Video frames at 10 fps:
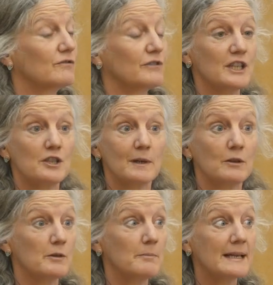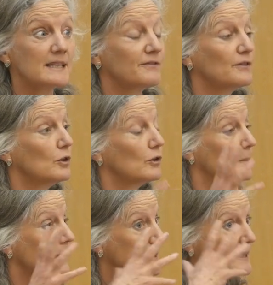free to include a metaphor or
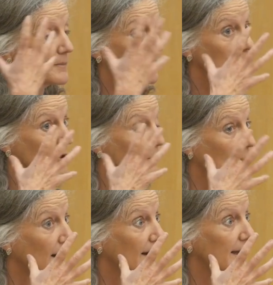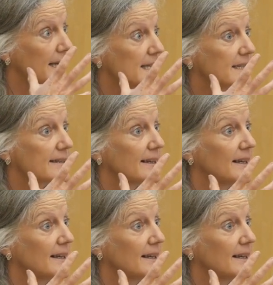maybe something with your mind.